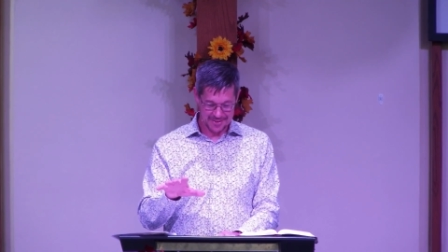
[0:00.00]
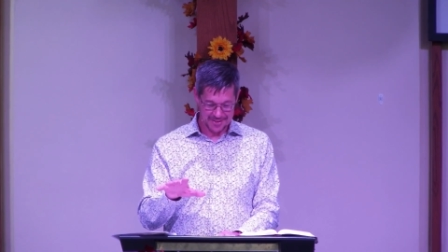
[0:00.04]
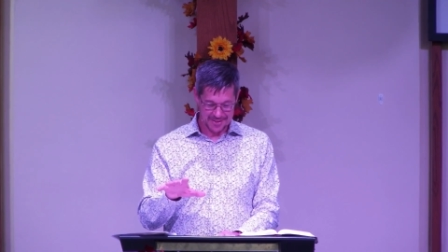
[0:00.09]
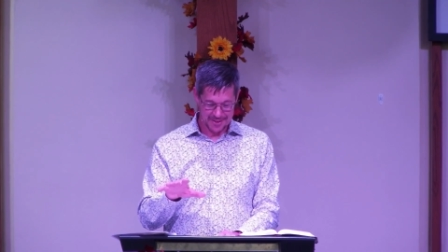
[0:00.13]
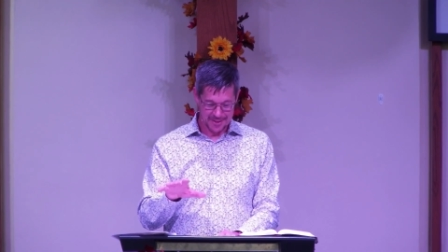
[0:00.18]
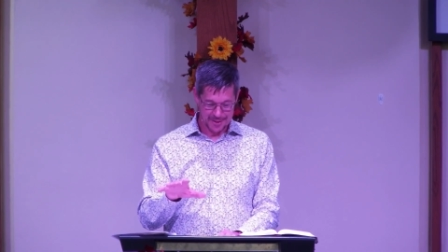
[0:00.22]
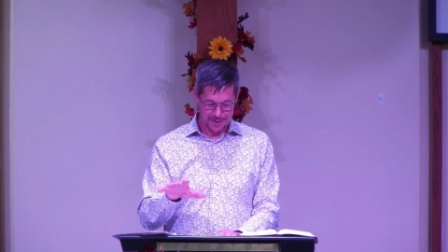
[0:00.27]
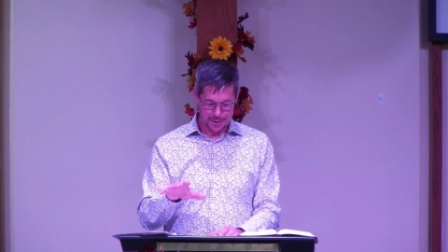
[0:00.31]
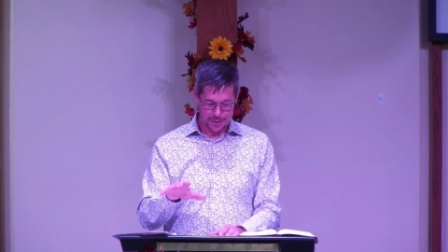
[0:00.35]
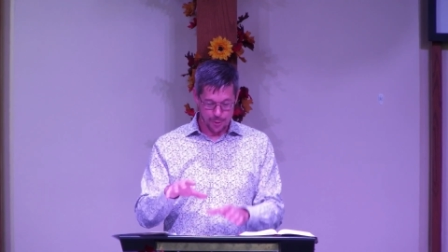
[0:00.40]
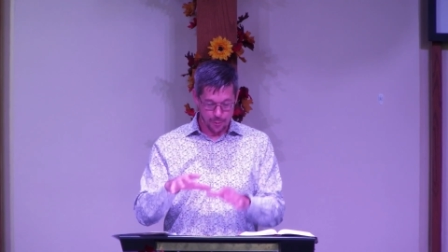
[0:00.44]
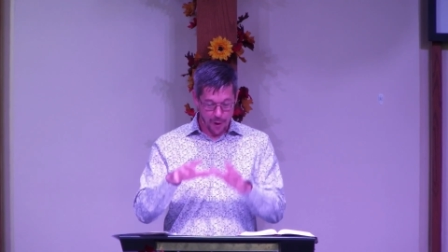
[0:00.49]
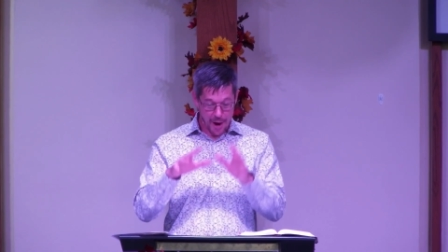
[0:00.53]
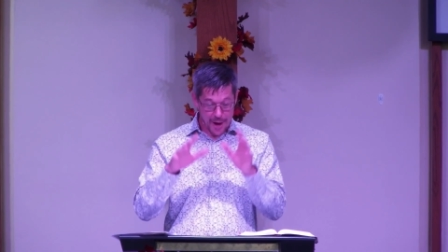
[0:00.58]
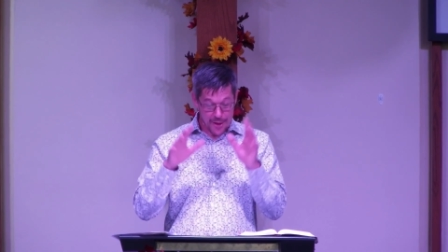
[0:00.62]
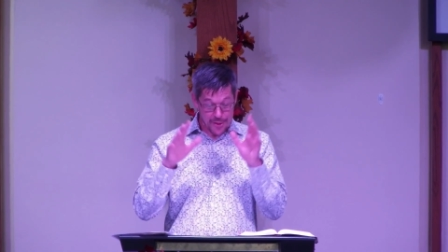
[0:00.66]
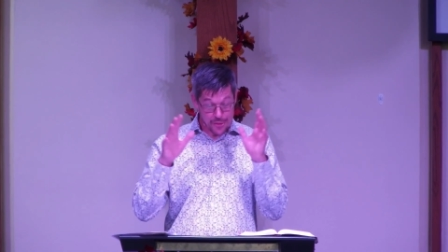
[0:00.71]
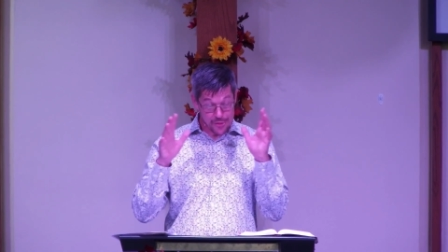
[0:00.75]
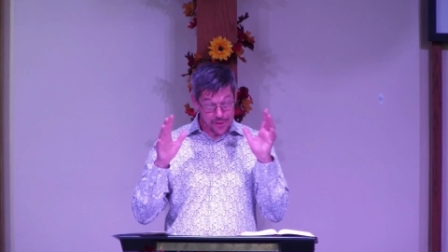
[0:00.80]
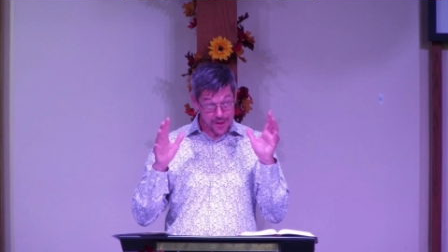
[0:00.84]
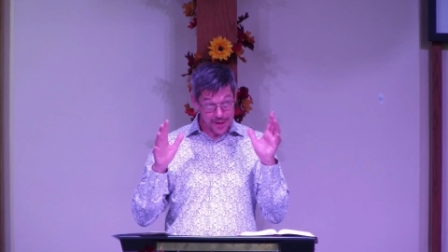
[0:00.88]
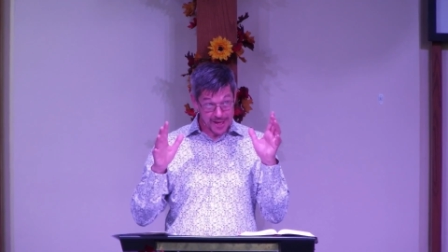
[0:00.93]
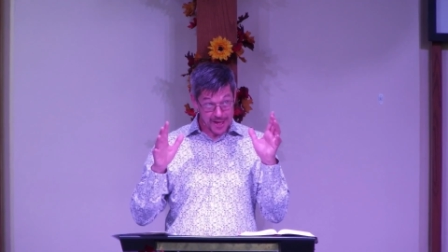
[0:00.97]
So, right
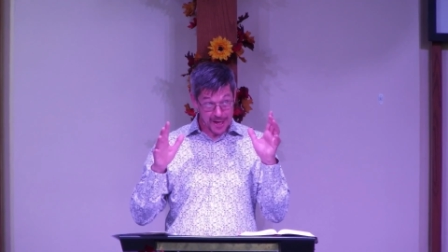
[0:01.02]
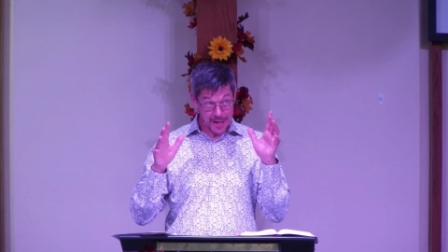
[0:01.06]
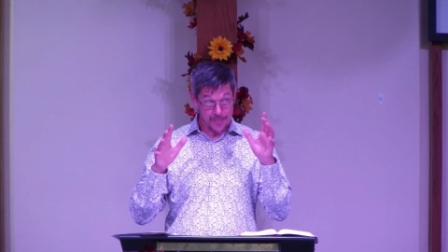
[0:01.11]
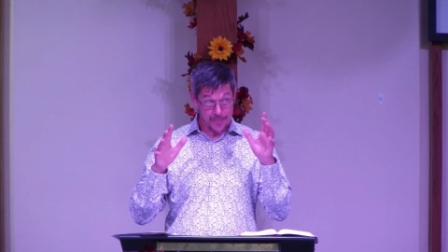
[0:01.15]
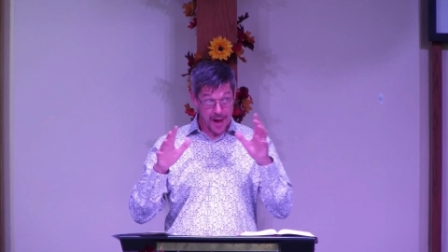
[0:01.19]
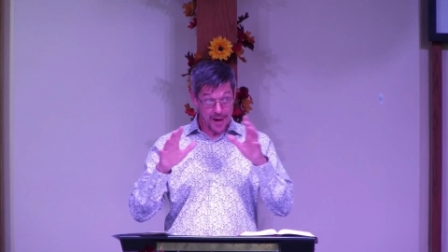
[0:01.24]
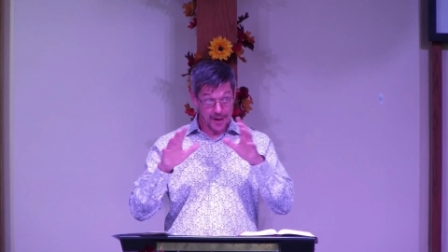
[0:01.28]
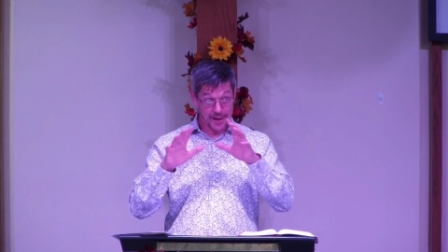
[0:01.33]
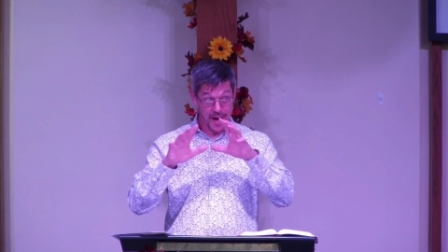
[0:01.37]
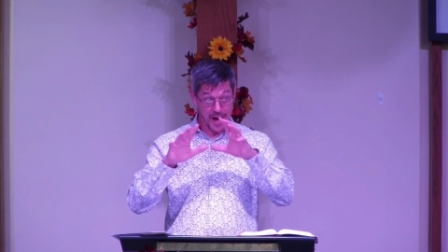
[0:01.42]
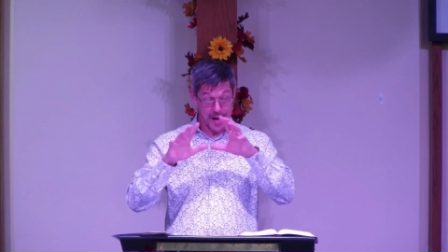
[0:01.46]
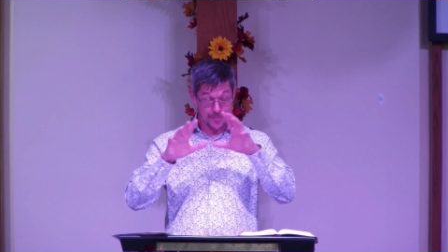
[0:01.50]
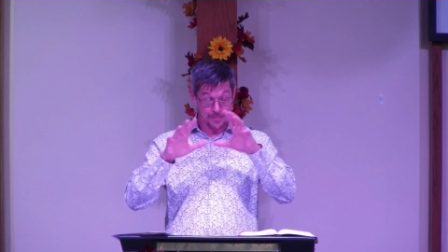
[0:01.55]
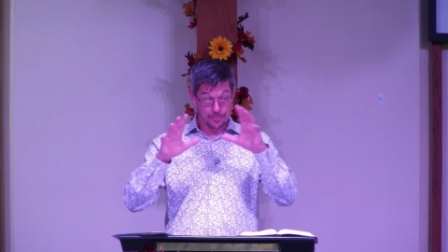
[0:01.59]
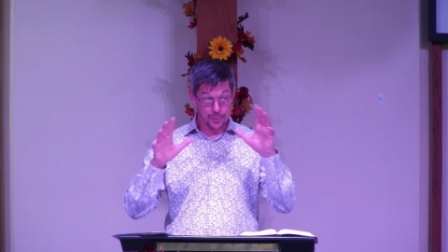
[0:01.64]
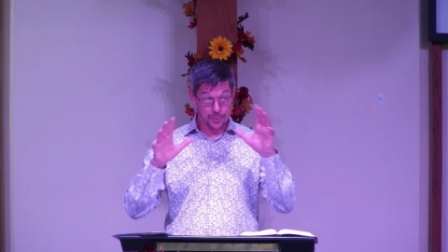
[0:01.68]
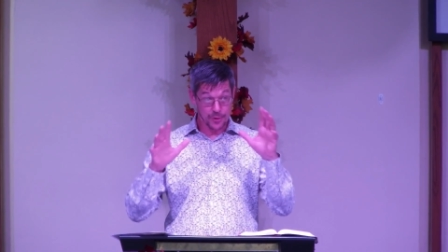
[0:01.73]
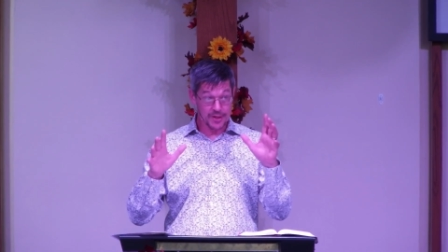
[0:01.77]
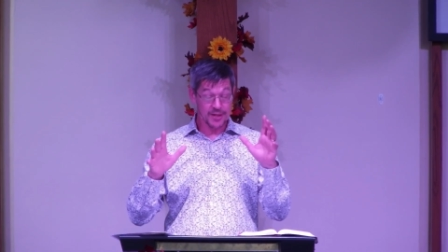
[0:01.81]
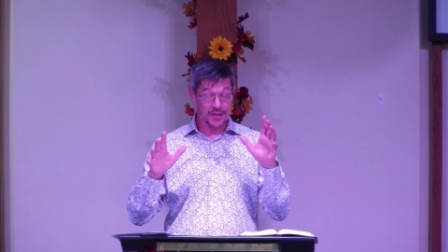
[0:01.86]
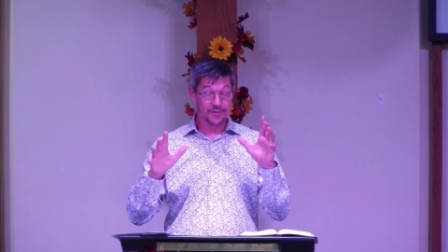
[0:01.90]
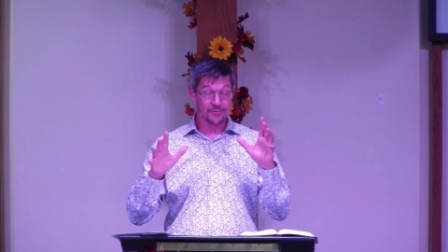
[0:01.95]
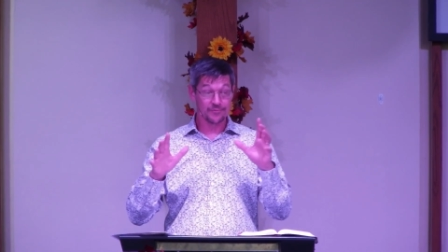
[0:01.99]
thinking about God, putting
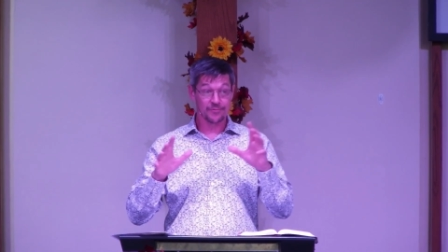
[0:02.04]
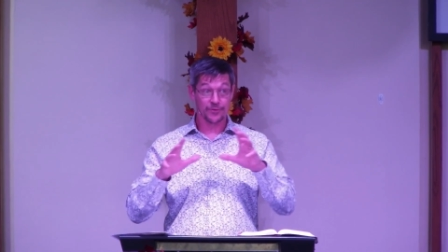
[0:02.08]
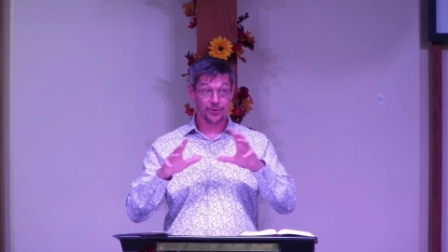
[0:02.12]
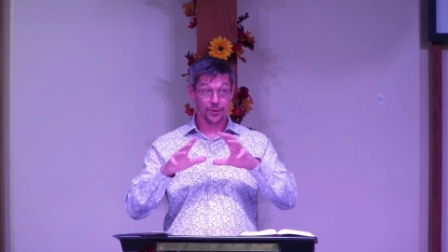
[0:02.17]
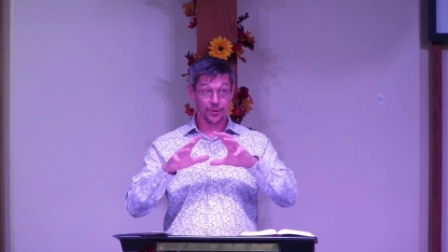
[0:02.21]
Him first,